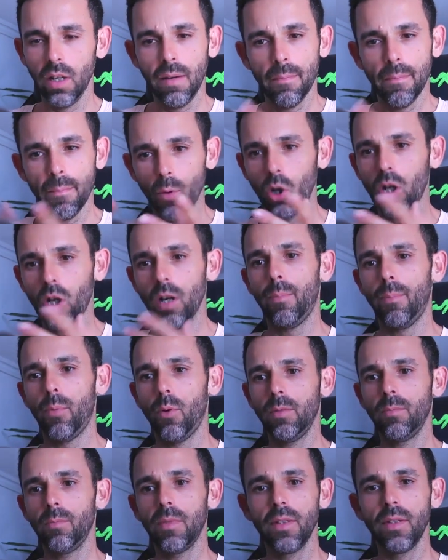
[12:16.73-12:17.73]
book
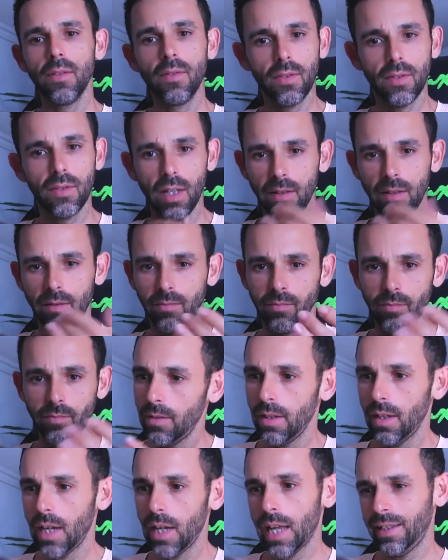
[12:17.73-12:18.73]
appointments, and
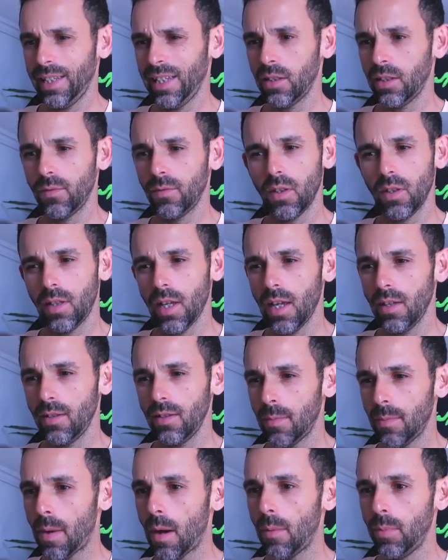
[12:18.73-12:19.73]
at the end of the day, it's
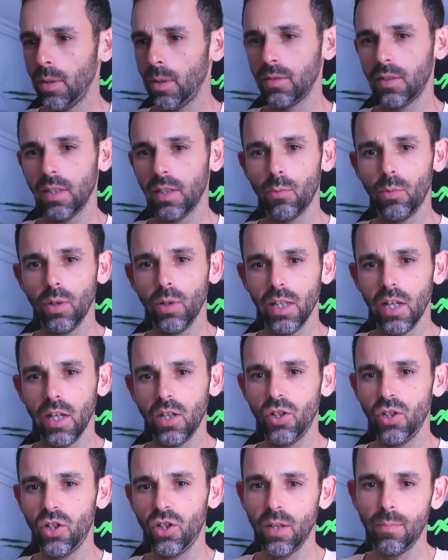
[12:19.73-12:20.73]
about building a
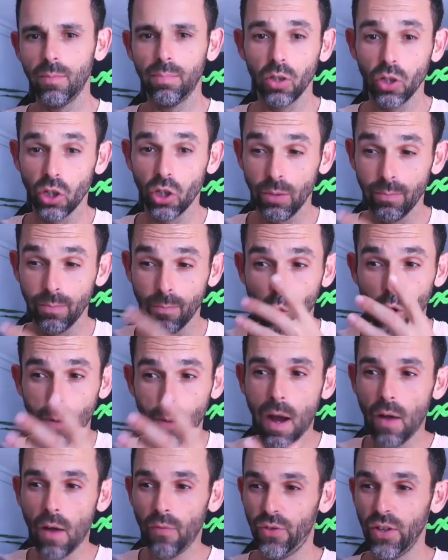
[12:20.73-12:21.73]
relationship, learn more
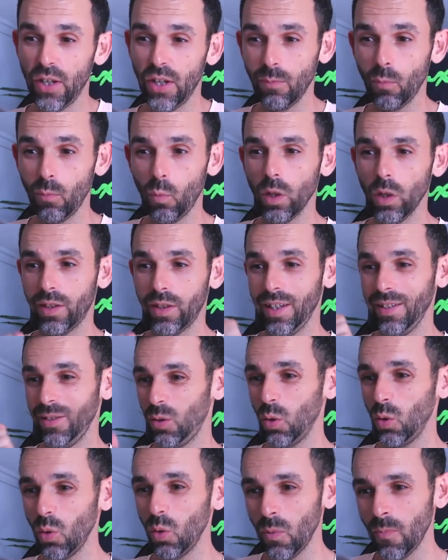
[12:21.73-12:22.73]
about them, what they
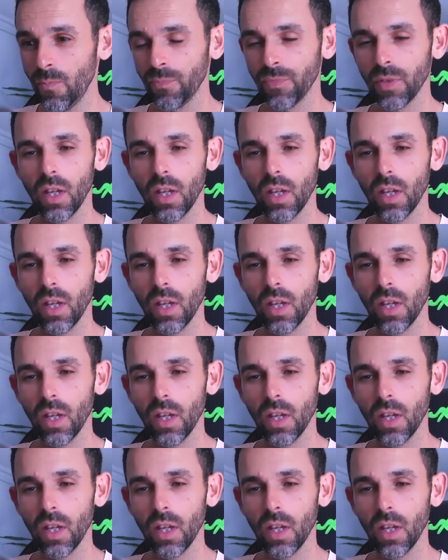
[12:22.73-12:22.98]
do.